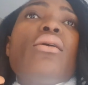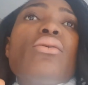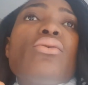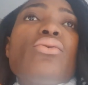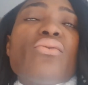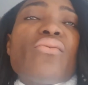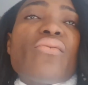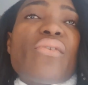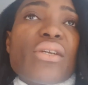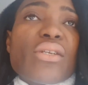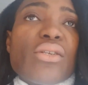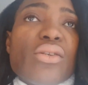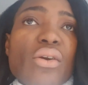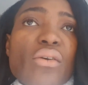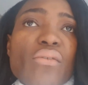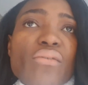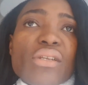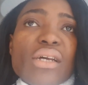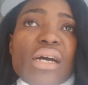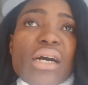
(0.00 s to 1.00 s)
University
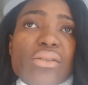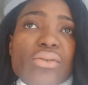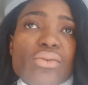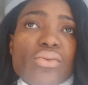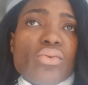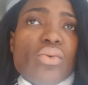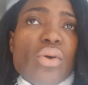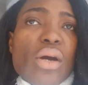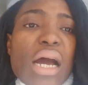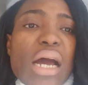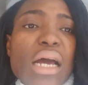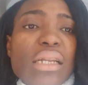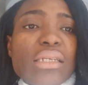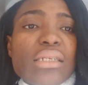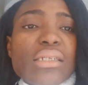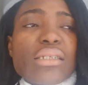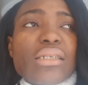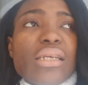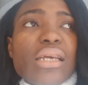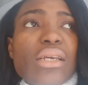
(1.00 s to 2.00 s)
of Tartu and
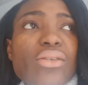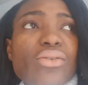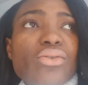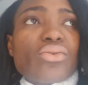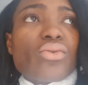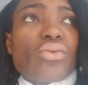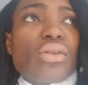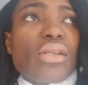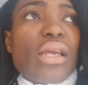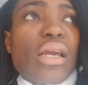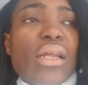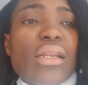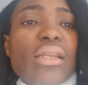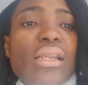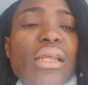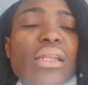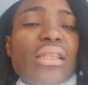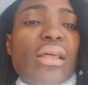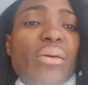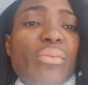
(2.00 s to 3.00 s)
Estonian
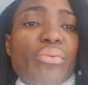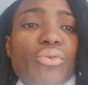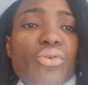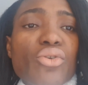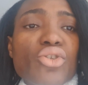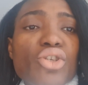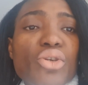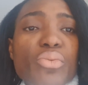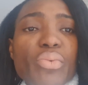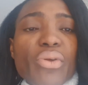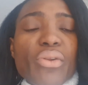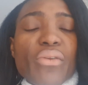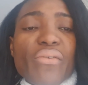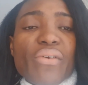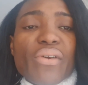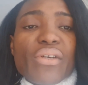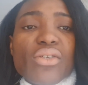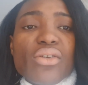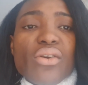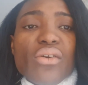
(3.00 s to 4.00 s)
Entrepreneurship
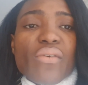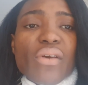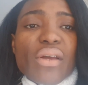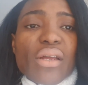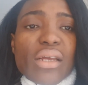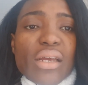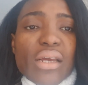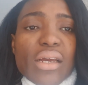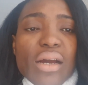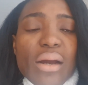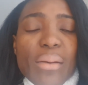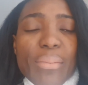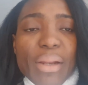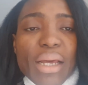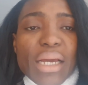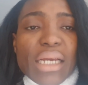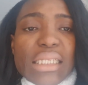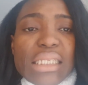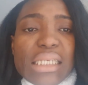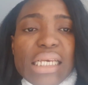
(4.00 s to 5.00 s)
University of
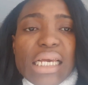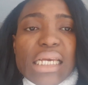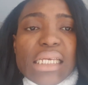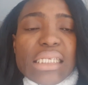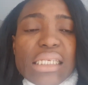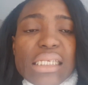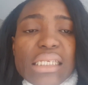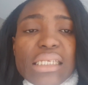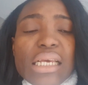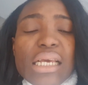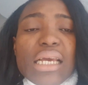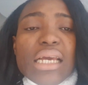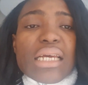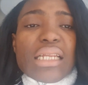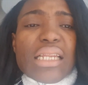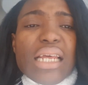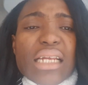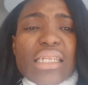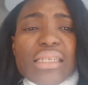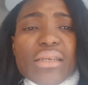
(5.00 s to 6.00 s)
Applied Sciences,
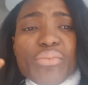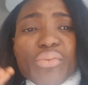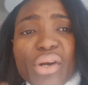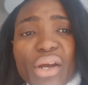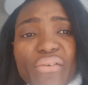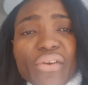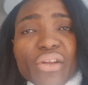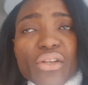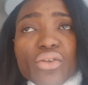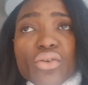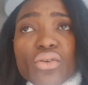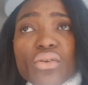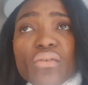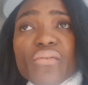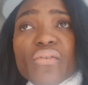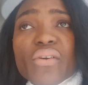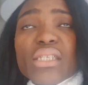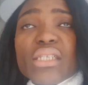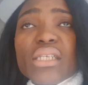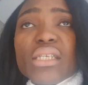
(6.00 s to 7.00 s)
that's a private
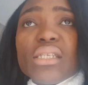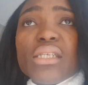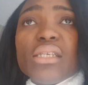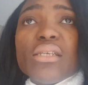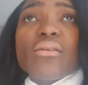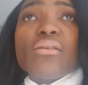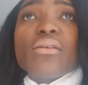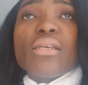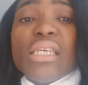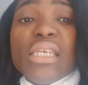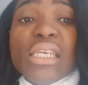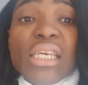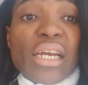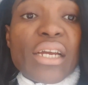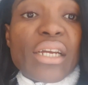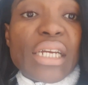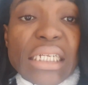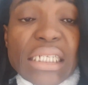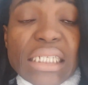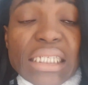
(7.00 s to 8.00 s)
university here
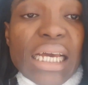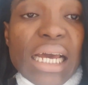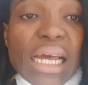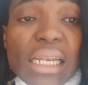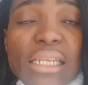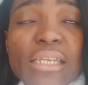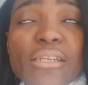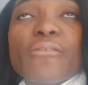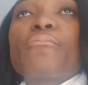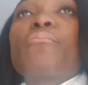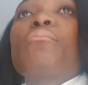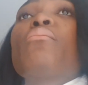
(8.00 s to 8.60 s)
in Tallinn.